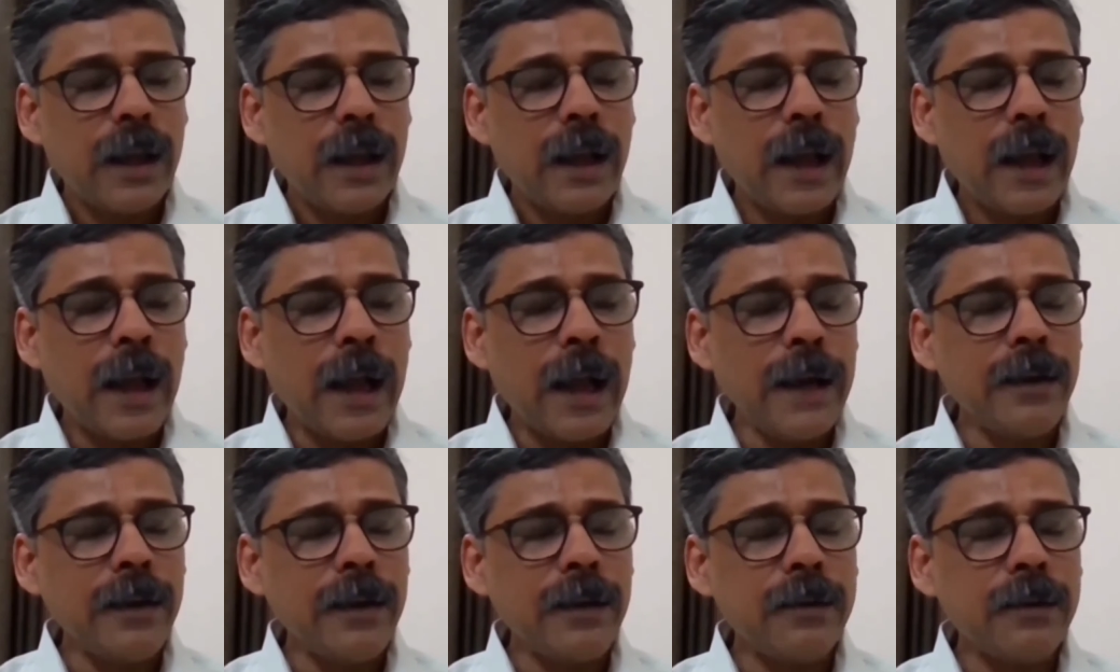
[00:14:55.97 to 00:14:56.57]

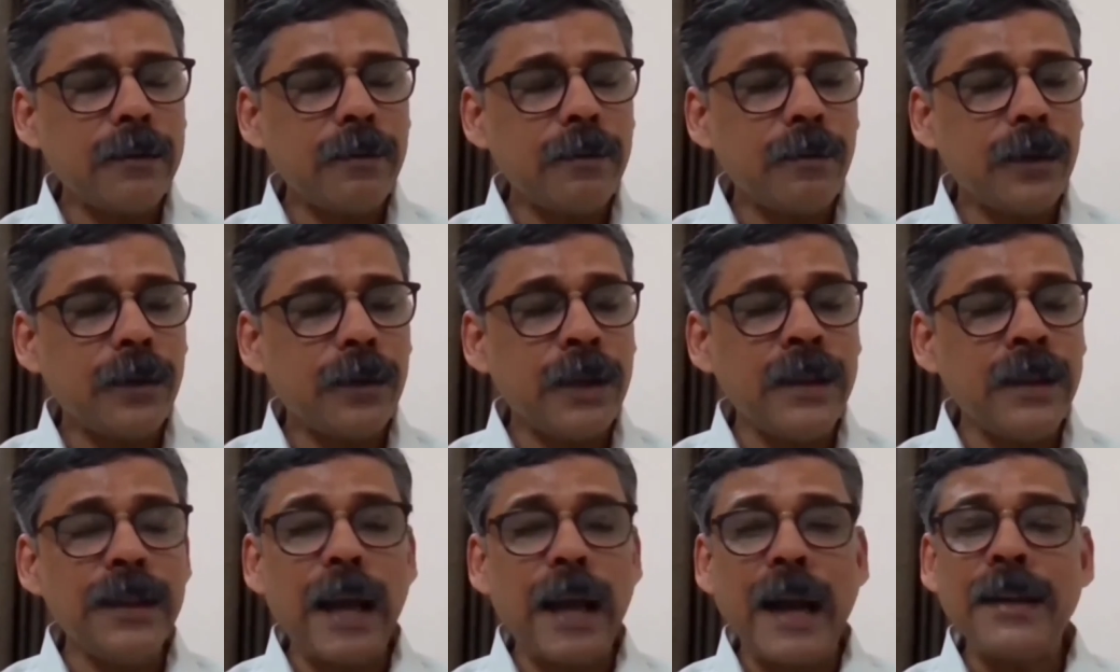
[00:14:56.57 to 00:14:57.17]
And
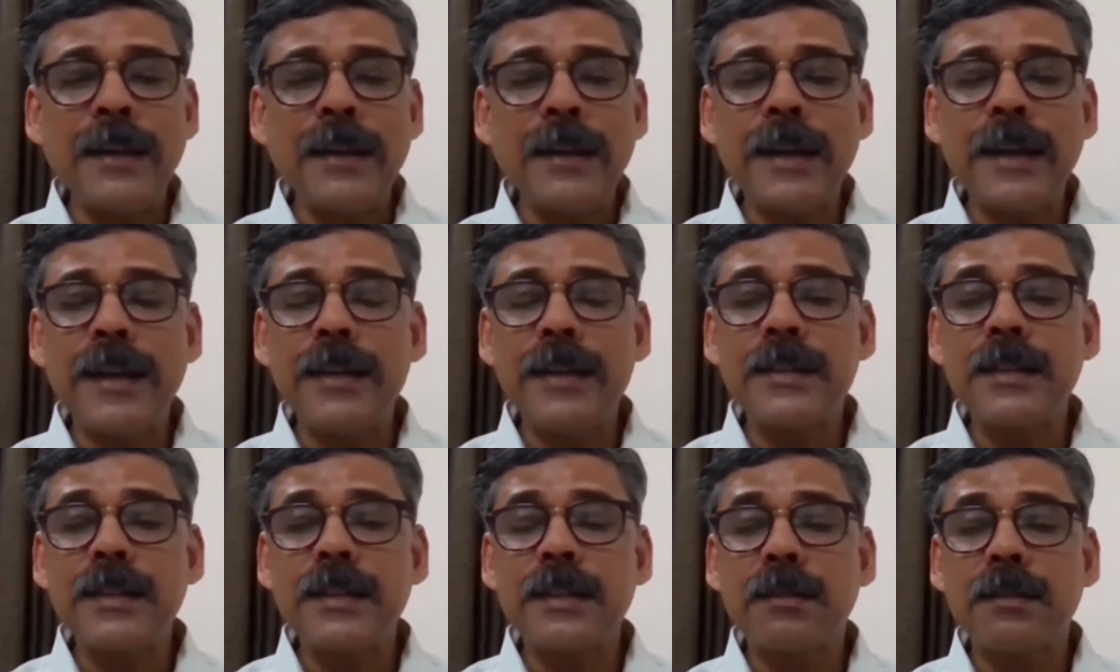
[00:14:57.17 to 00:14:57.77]
in that
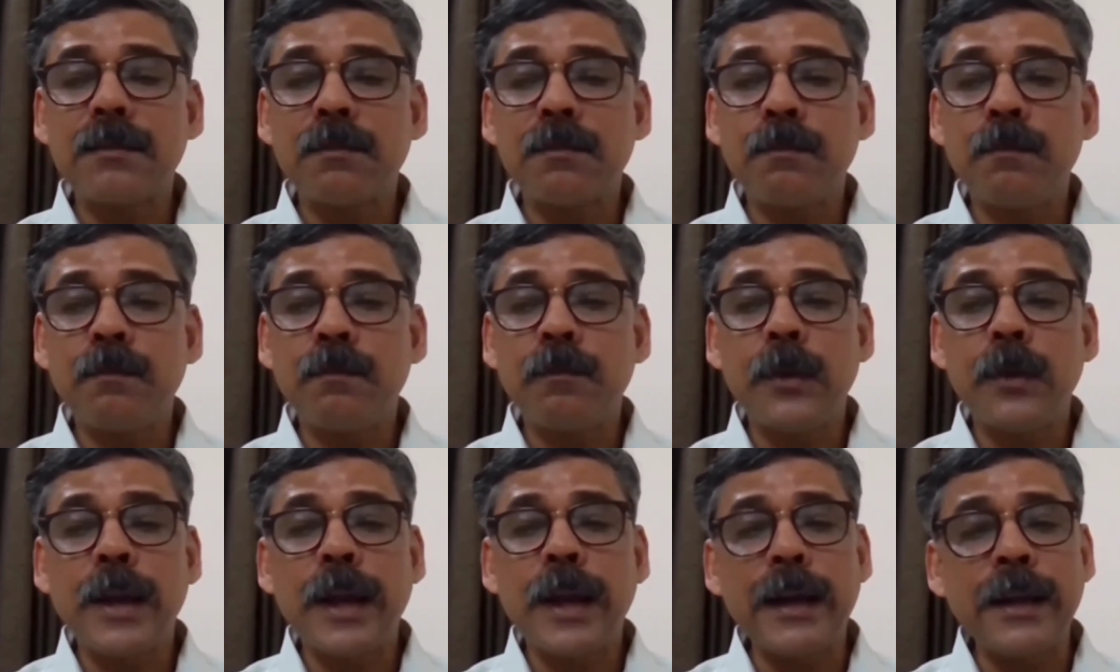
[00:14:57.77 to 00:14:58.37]
case,
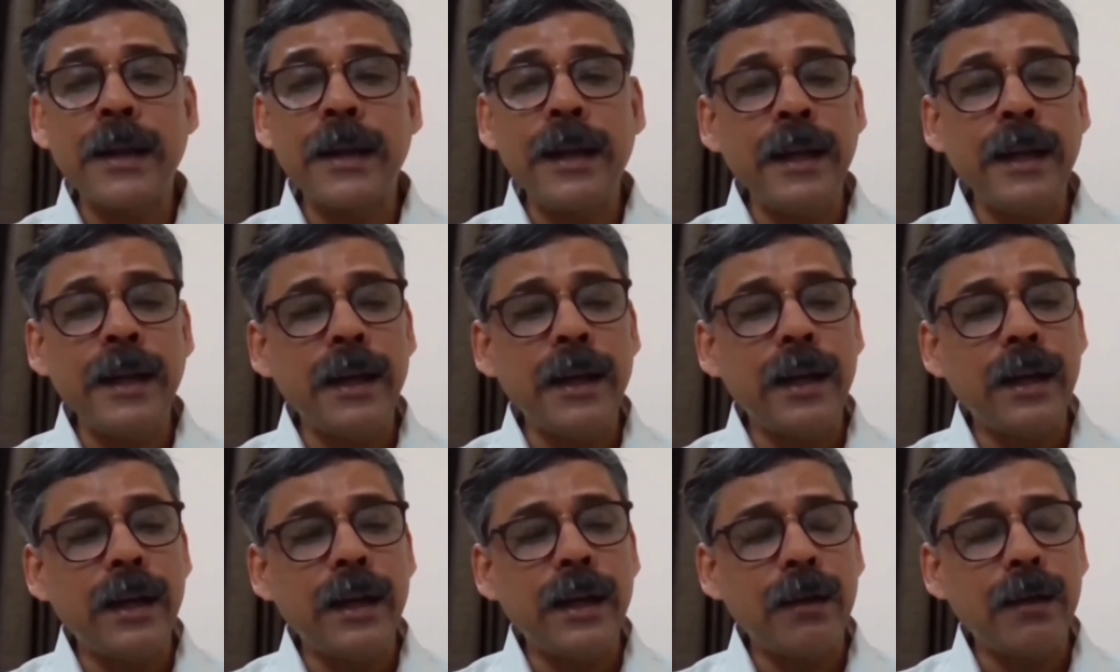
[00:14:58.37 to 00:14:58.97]
getting
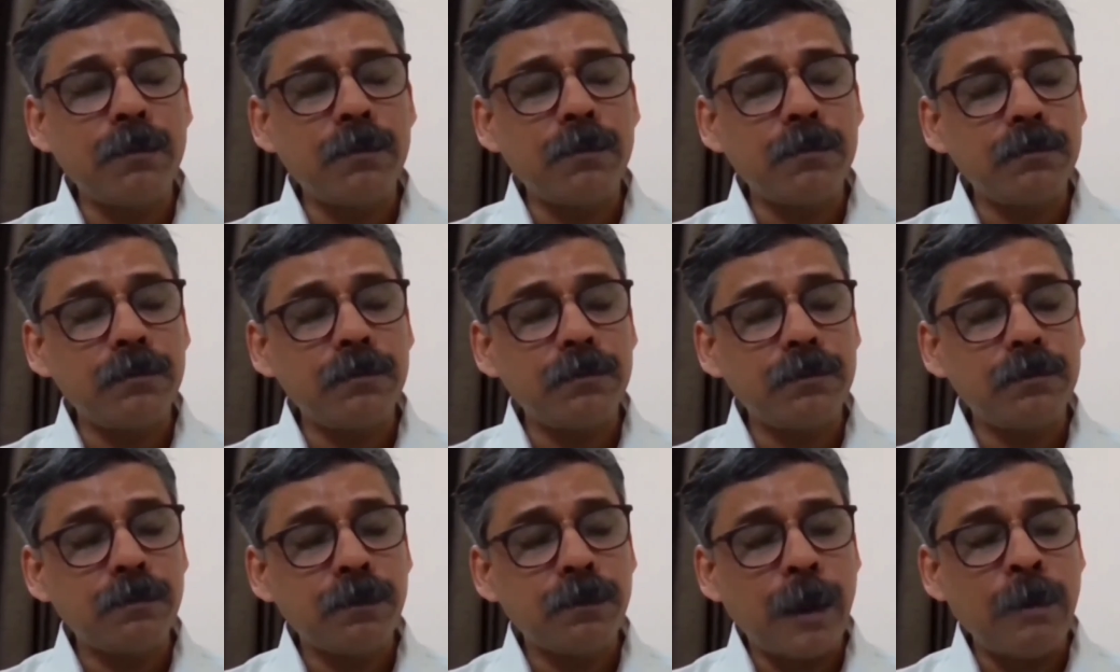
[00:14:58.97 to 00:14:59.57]
a
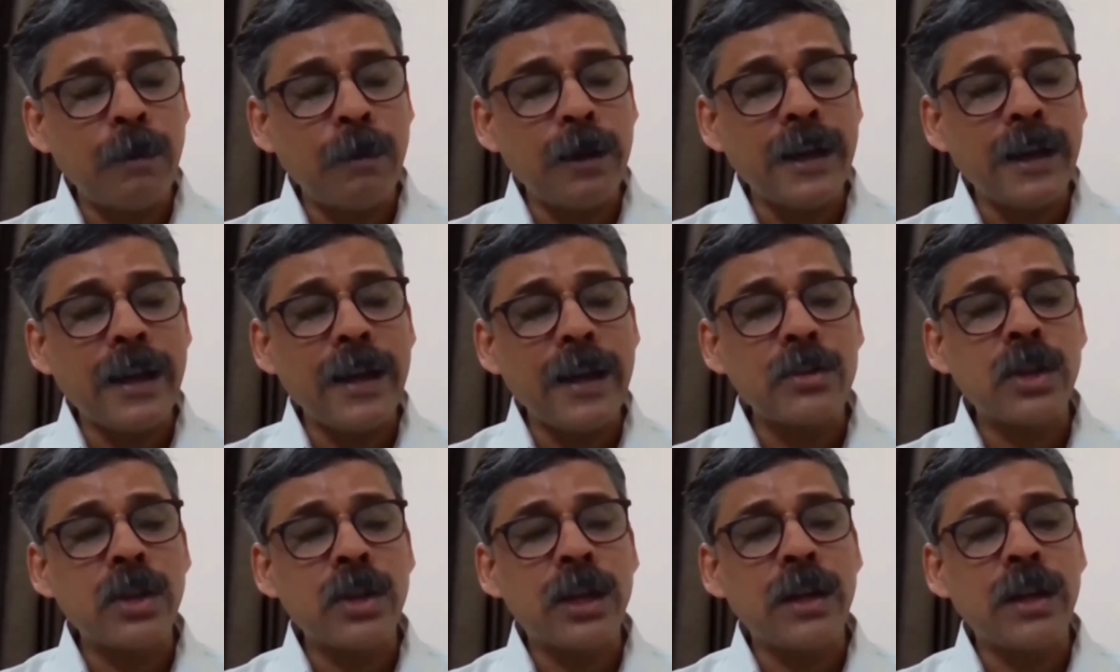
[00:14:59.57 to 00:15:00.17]

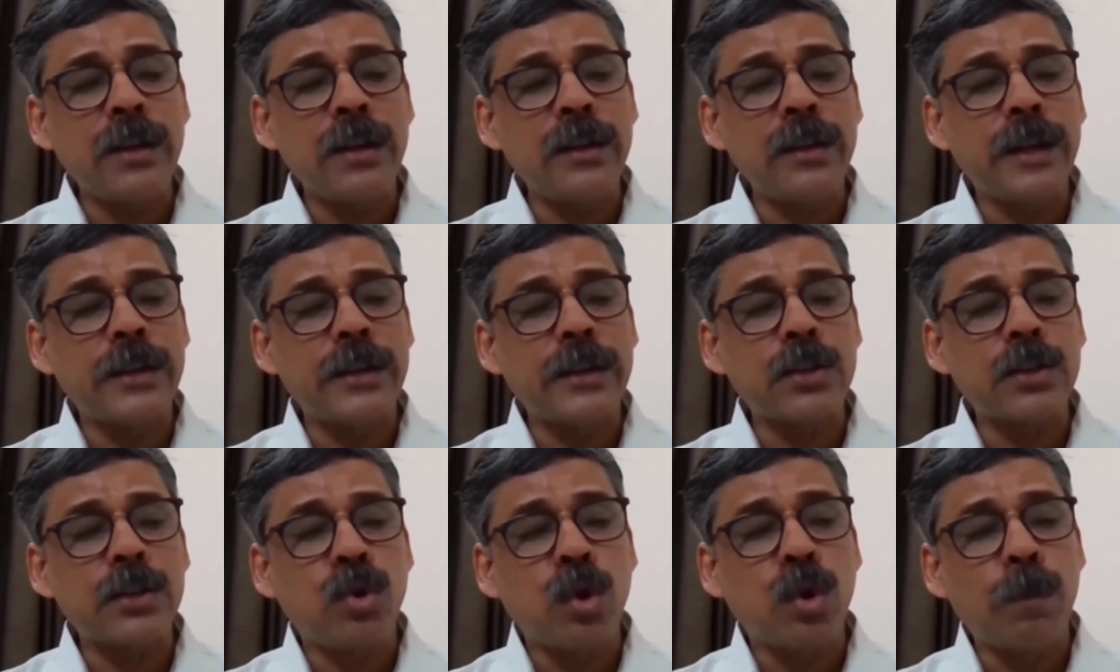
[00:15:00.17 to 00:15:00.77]
publication in the
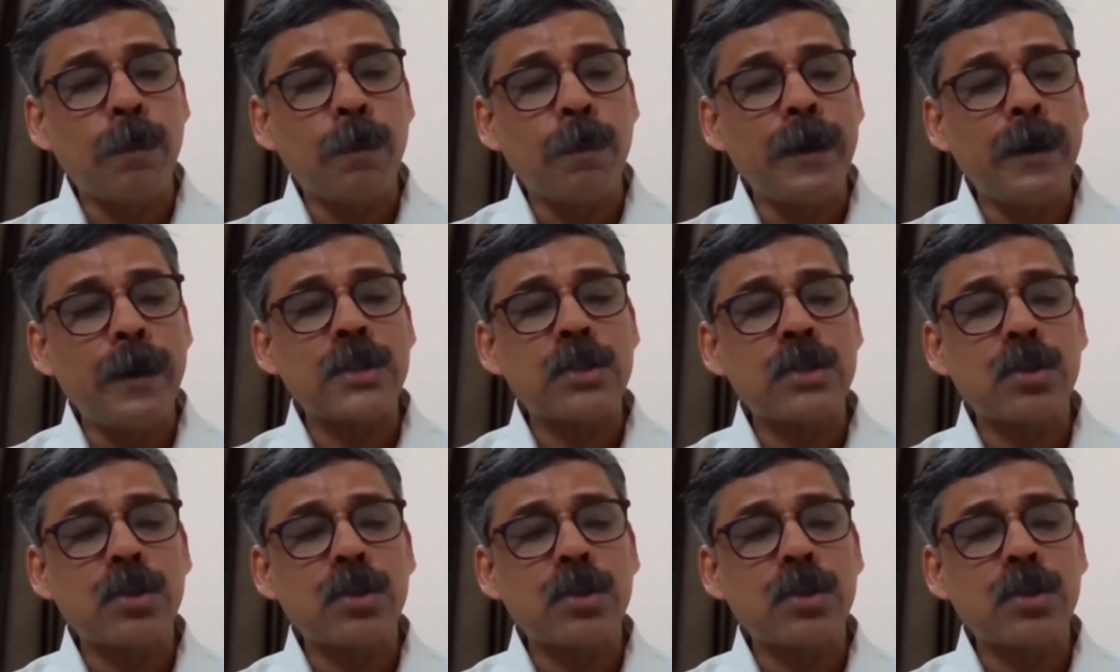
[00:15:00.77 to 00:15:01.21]
Scopus